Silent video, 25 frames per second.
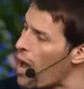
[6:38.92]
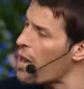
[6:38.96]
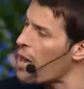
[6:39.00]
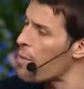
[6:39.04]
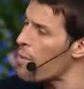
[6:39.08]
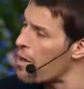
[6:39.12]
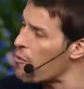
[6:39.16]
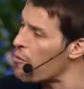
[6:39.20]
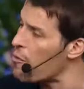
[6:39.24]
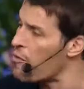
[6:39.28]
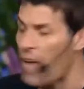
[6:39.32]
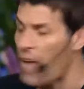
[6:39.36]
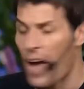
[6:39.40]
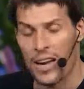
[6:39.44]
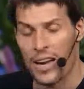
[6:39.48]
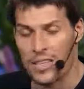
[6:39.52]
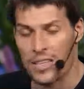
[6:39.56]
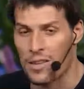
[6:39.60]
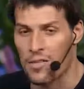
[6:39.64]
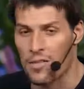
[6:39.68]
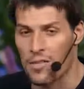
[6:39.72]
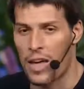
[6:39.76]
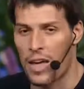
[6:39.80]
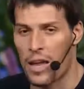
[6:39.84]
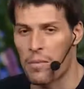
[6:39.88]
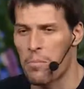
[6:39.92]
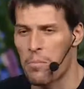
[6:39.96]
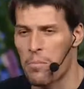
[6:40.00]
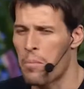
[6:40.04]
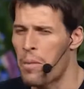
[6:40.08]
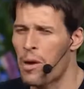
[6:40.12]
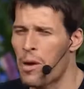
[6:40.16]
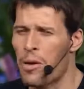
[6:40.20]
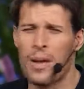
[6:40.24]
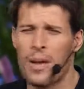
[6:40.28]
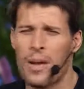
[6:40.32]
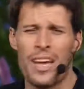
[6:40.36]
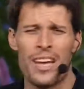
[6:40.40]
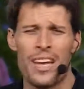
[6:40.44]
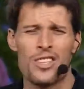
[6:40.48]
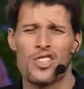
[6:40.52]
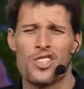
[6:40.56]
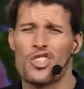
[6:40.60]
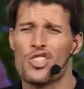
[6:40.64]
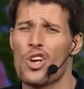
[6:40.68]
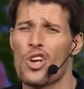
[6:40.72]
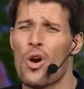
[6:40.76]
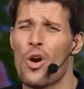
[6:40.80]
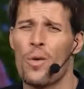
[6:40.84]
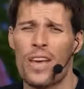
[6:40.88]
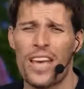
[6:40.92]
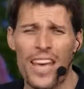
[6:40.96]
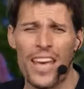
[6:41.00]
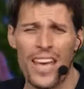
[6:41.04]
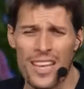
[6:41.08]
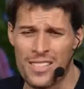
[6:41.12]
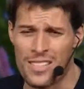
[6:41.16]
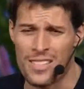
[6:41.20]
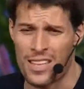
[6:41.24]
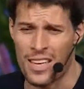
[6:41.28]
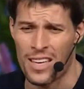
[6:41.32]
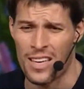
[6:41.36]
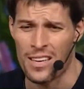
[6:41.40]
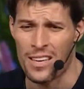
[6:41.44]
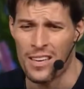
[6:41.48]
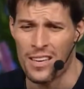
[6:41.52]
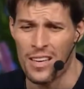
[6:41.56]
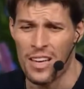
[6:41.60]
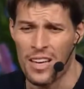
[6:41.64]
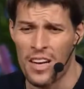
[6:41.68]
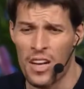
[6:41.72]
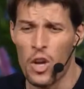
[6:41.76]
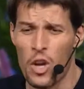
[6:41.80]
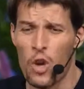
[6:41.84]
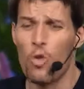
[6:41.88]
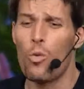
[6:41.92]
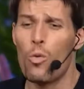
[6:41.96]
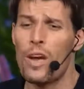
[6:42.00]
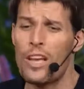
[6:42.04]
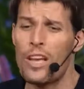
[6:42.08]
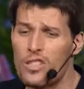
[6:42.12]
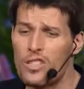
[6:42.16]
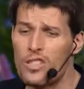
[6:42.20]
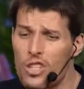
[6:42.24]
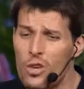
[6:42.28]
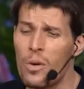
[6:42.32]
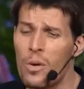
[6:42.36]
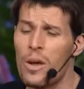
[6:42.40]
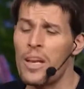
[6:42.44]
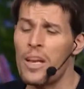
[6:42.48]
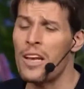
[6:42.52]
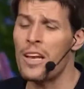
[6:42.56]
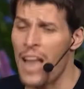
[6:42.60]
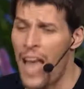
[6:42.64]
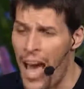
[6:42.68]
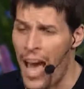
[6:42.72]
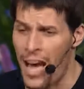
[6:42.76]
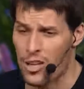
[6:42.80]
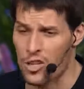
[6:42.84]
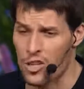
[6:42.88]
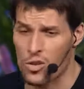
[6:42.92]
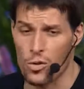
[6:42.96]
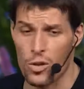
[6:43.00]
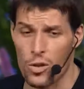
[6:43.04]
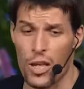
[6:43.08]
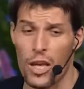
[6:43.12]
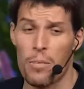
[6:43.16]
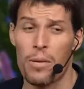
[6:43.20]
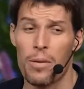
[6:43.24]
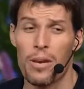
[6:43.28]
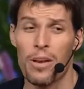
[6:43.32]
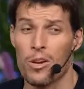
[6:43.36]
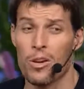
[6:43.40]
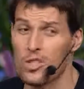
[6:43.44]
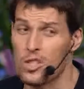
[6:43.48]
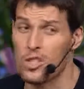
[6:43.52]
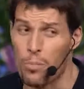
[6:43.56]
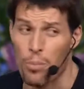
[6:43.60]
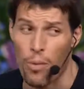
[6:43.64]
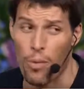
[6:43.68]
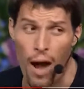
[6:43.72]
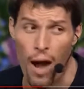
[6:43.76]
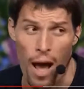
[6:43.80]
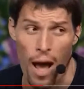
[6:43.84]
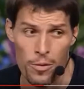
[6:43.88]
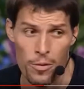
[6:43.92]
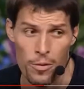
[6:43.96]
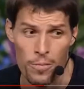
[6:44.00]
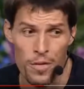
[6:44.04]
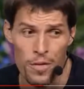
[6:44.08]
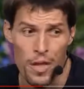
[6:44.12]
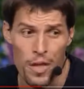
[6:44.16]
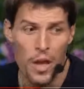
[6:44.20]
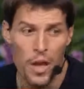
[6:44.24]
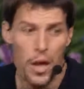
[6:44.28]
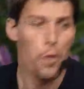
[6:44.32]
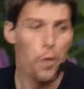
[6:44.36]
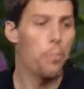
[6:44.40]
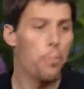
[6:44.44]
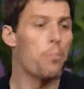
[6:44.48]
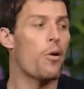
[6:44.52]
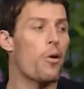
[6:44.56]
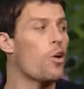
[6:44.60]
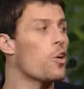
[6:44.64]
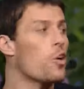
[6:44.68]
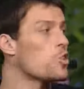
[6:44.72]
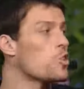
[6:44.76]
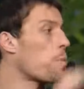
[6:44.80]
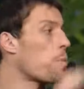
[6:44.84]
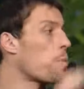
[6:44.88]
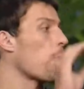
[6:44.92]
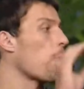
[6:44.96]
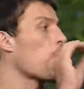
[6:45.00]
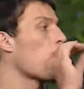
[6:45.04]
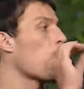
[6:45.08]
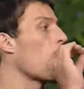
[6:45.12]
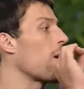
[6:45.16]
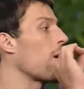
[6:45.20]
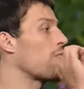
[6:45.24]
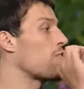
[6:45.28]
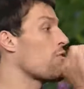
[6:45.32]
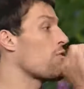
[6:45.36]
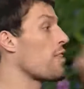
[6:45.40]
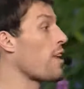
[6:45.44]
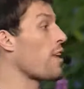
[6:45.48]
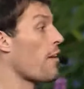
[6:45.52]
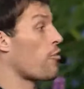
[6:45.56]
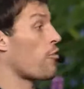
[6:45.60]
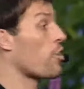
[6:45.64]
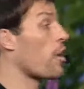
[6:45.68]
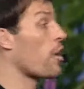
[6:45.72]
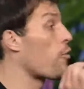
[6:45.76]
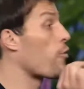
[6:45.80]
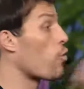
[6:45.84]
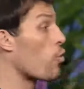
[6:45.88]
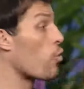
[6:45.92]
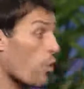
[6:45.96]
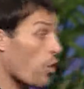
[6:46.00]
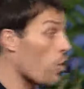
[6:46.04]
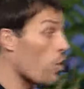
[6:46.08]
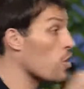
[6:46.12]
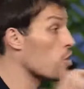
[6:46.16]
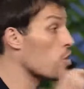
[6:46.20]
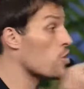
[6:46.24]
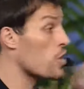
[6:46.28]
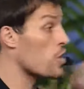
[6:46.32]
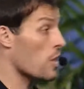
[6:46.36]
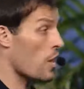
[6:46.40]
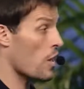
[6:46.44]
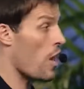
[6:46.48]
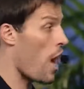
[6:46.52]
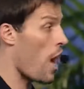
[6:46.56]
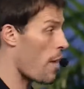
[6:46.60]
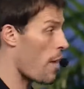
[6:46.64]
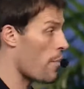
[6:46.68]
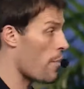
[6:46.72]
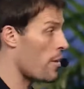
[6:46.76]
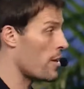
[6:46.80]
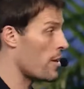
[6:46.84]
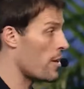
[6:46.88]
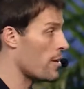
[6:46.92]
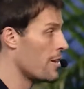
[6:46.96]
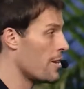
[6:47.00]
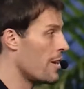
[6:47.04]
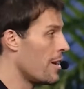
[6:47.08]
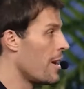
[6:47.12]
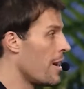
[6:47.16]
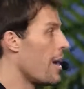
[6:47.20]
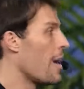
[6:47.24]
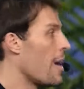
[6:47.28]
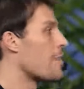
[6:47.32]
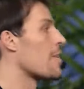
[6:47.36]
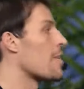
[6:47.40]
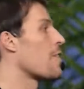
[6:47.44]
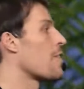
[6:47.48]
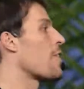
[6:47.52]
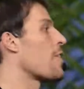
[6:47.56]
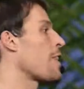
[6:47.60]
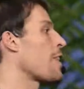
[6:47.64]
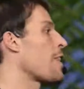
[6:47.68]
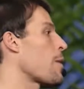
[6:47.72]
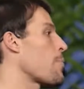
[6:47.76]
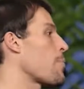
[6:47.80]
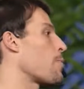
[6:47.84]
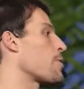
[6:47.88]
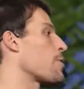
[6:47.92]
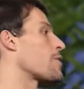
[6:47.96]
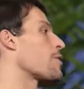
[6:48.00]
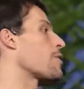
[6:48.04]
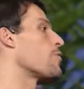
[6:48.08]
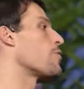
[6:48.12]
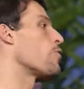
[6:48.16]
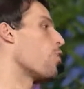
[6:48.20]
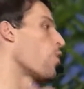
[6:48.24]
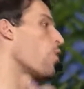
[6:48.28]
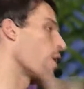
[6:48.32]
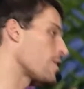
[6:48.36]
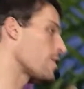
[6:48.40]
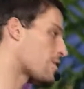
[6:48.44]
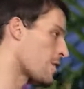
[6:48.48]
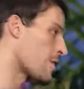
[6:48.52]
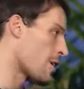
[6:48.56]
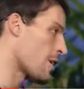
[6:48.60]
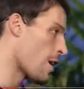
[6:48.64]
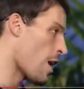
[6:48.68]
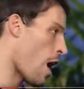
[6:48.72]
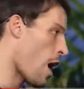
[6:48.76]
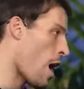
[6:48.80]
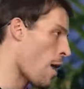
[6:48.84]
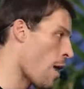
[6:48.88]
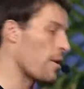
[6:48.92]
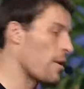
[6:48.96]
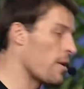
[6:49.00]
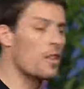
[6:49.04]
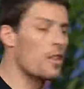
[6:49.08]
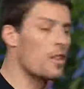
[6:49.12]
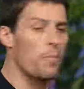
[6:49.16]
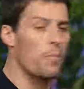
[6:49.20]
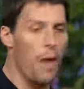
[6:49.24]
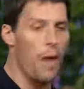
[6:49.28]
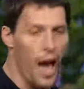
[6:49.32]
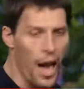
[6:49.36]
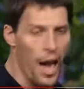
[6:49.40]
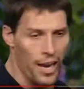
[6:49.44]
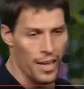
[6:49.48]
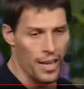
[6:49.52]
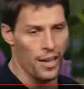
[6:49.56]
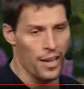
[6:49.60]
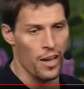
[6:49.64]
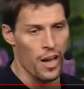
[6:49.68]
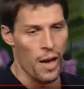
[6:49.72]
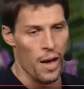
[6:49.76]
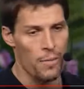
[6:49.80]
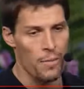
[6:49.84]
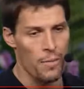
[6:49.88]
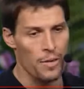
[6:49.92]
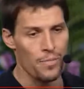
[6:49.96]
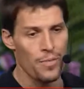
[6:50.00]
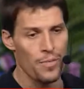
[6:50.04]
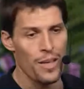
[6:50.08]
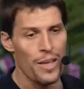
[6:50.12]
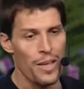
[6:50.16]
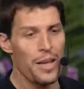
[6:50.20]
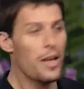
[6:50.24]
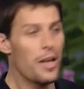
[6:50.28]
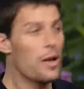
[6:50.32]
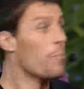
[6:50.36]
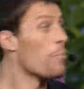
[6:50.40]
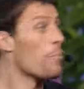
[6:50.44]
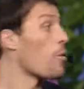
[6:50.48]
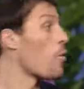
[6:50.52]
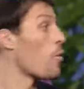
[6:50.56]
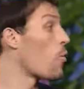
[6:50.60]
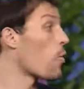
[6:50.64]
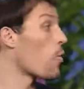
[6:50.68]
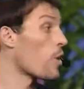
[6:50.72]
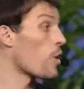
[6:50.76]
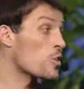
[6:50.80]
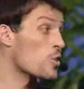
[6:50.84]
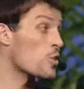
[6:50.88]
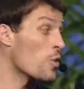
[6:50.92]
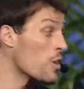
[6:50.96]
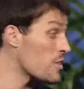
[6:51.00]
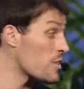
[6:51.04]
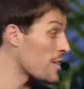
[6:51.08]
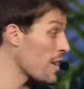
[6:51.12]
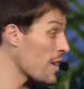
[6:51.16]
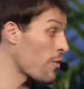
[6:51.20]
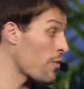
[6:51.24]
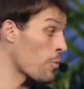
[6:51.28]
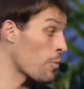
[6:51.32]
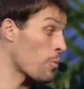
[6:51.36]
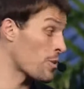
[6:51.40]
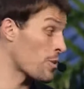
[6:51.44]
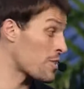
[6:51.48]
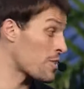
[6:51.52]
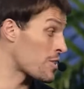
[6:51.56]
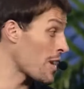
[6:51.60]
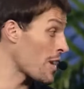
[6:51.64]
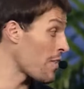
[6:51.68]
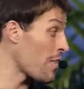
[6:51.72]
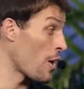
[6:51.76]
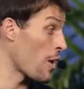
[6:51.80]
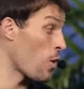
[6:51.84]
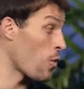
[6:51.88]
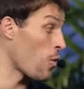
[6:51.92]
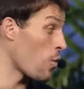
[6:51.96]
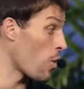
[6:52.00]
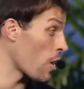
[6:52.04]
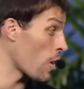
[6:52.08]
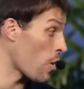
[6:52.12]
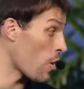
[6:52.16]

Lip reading: to be effective then, mirroring is so easy. We do it naturally, but here's the problem. Most people wait till they have enough words in common, that then they put the voice in common and the body in common. But words are only 7%, they don't work